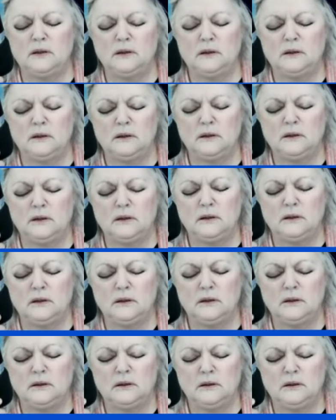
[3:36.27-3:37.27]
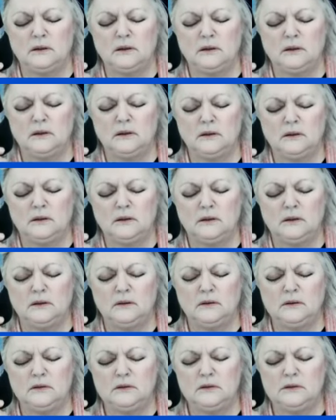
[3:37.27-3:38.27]

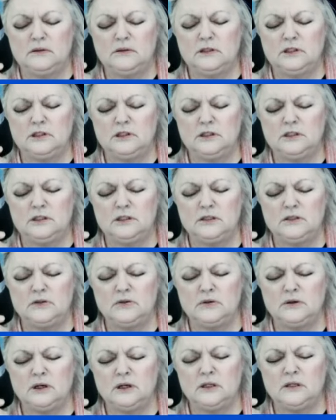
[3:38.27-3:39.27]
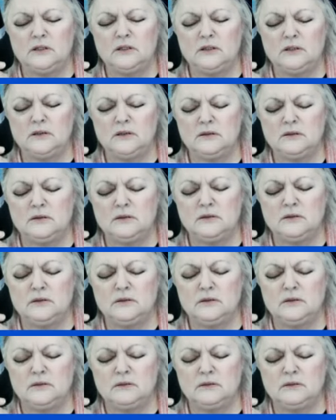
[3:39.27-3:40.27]

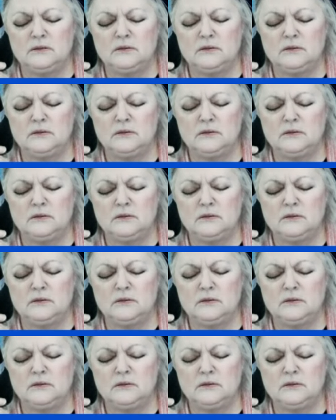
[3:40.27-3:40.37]
(silence)